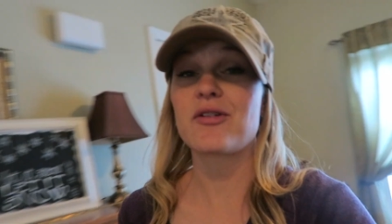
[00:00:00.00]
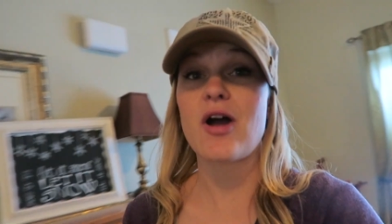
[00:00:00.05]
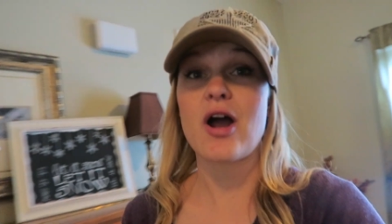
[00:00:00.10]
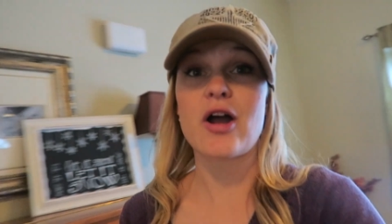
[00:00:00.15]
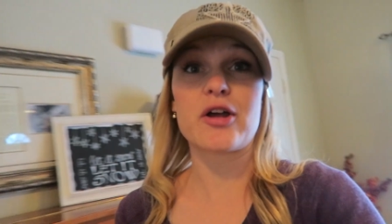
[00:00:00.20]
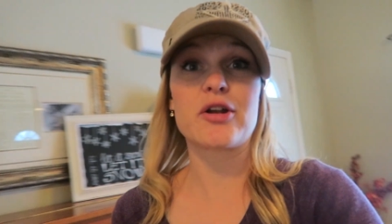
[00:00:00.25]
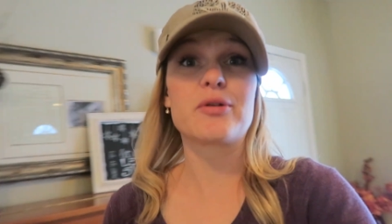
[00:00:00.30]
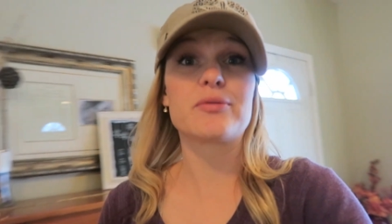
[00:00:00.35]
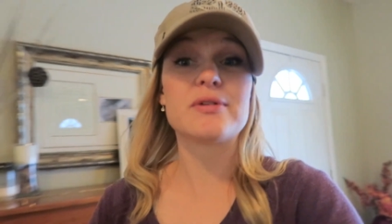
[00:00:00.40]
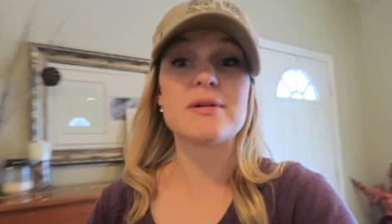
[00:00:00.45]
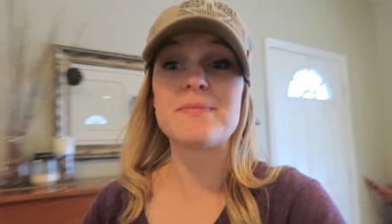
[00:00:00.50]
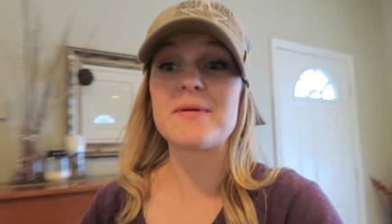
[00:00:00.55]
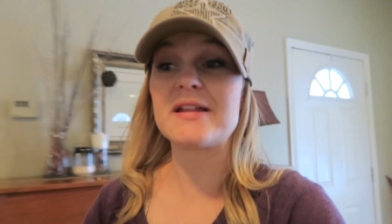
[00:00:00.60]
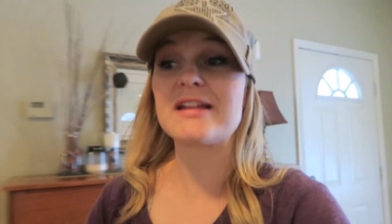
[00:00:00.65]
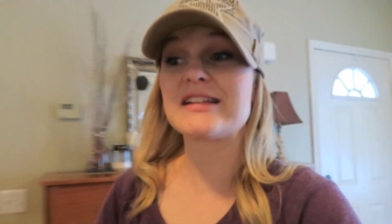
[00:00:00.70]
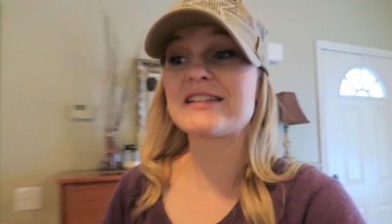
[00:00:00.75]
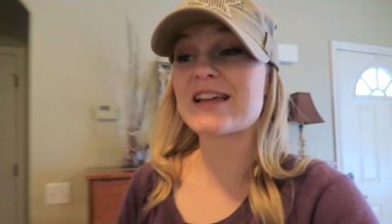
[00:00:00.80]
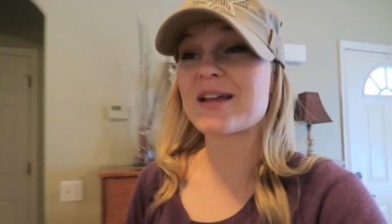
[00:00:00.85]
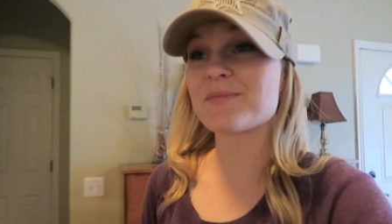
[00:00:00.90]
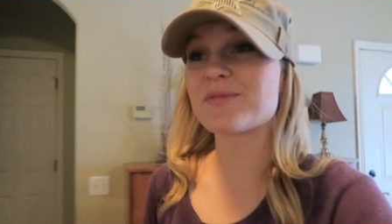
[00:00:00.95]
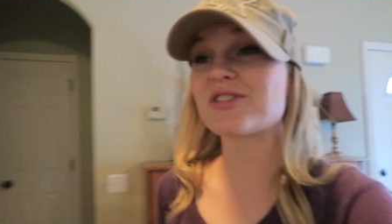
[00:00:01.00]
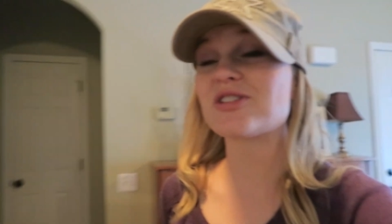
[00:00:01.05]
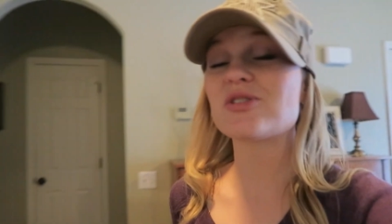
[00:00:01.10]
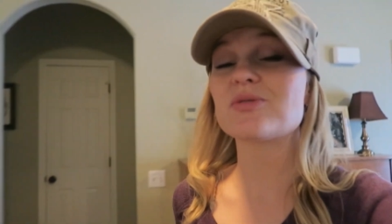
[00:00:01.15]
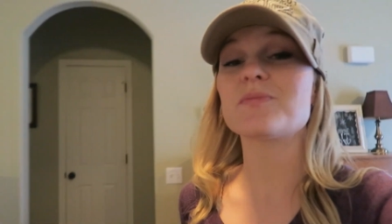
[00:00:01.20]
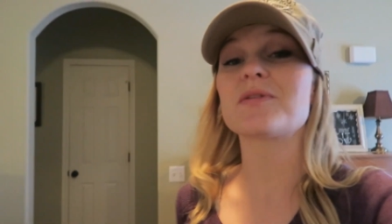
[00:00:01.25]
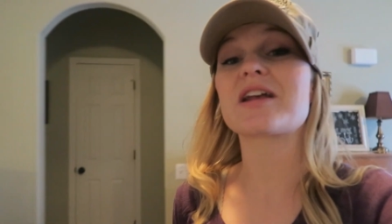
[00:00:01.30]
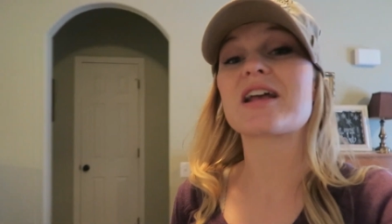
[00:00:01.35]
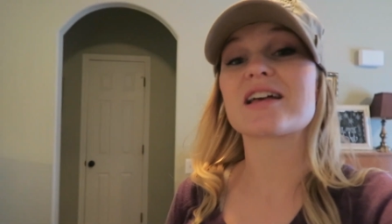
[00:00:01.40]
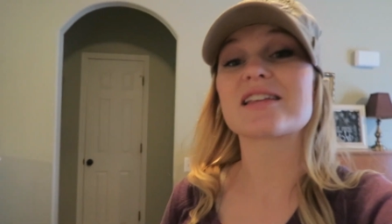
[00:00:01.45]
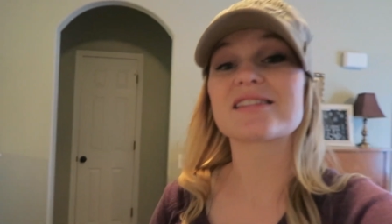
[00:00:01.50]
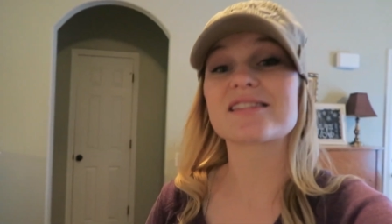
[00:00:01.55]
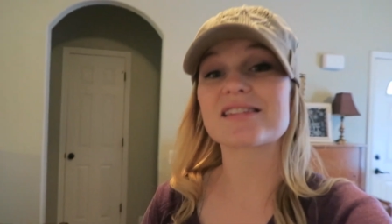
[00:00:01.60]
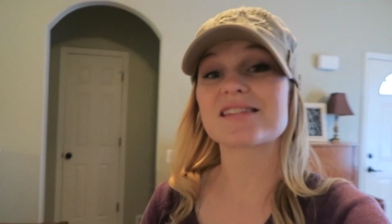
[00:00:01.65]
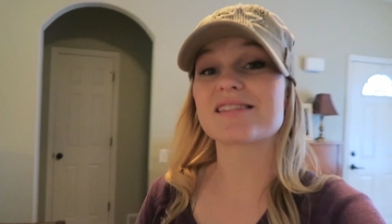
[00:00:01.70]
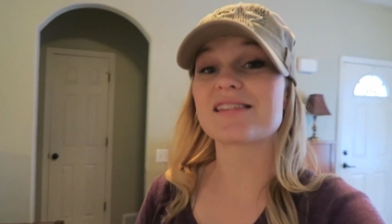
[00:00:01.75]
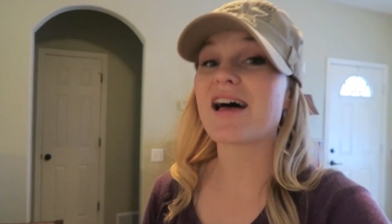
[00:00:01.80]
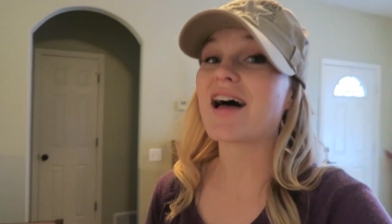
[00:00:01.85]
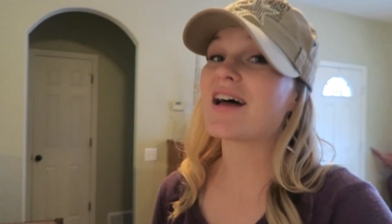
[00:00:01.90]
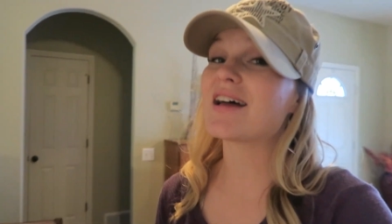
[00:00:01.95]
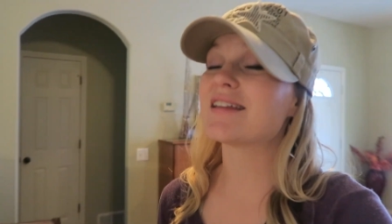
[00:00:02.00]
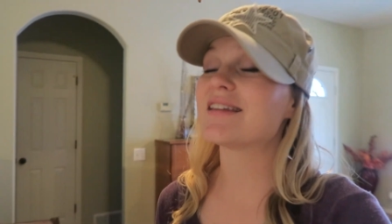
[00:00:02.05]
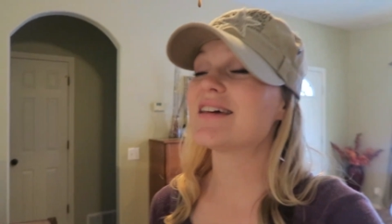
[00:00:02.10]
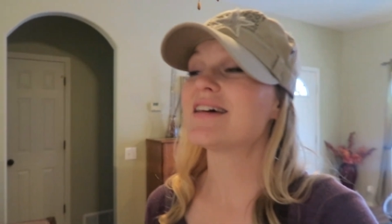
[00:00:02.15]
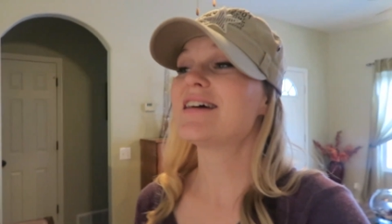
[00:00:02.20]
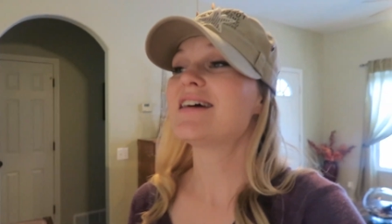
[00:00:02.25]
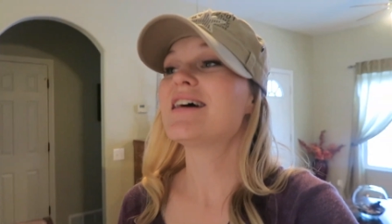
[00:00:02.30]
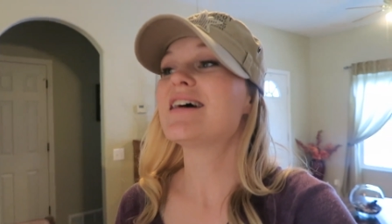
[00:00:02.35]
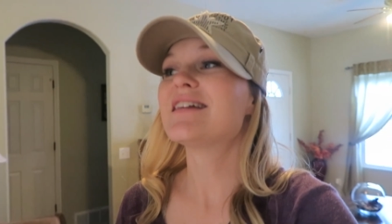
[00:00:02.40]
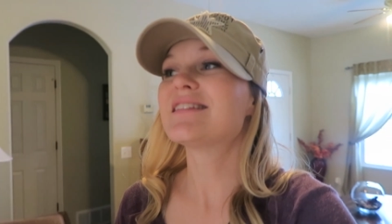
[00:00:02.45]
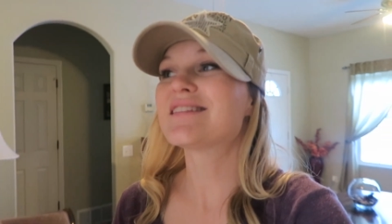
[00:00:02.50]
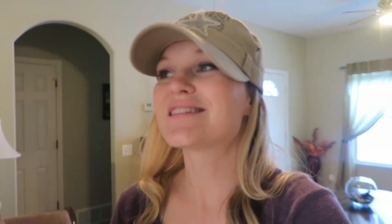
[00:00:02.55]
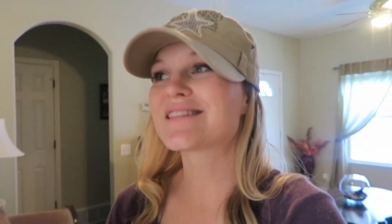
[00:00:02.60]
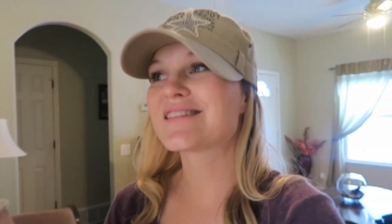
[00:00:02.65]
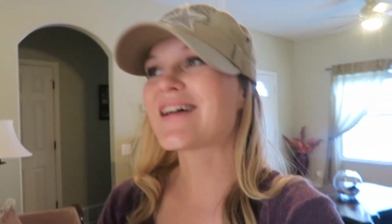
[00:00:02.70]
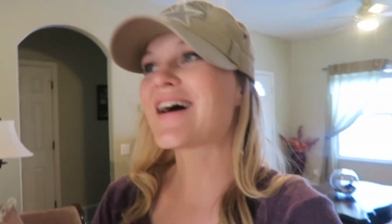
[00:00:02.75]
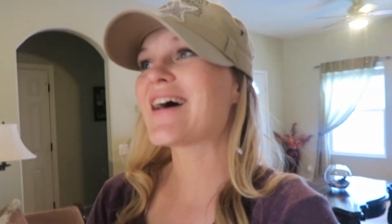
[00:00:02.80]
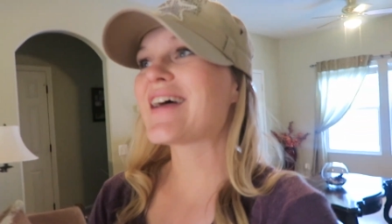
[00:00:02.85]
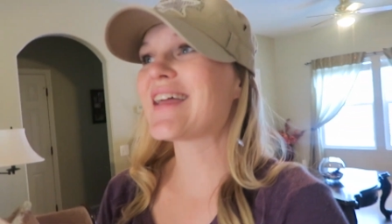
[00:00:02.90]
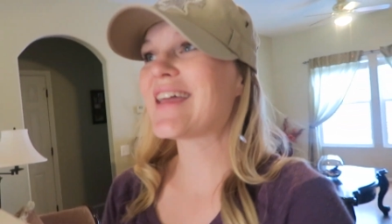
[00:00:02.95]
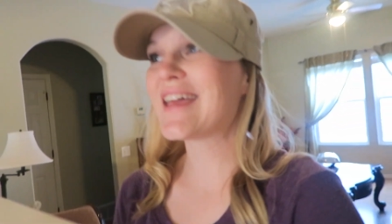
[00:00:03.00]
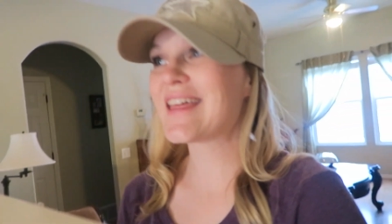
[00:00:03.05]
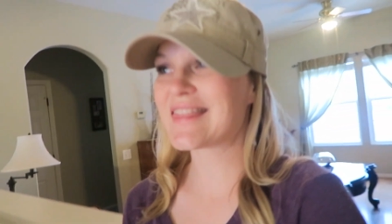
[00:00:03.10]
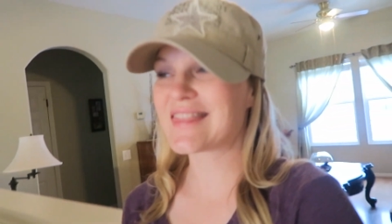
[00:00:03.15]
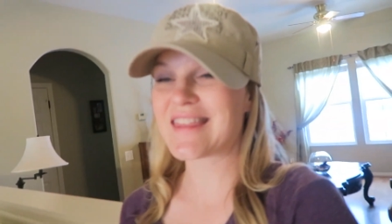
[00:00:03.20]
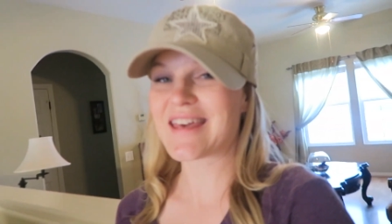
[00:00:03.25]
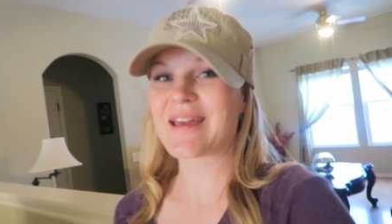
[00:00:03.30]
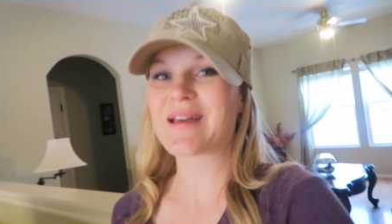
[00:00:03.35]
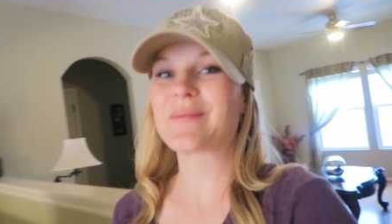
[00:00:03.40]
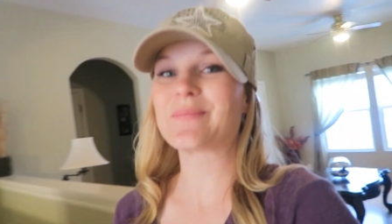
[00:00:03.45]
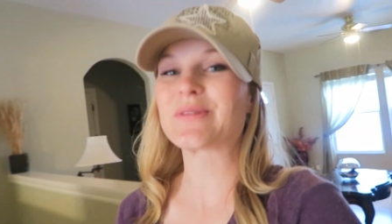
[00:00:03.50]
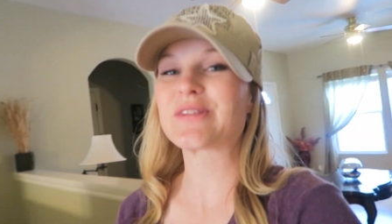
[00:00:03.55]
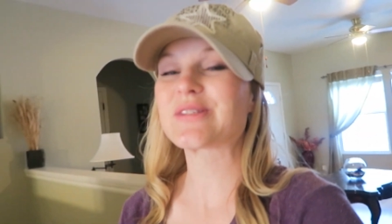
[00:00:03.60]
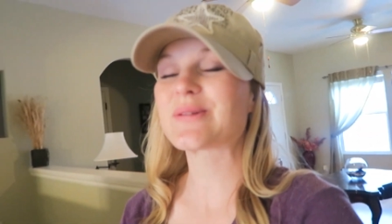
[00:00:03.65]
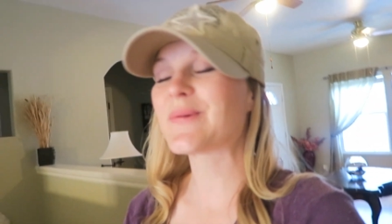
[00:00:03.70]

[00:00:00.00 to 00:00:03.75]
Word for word: they're not gonna rip anytime soon because the sun does not hit them.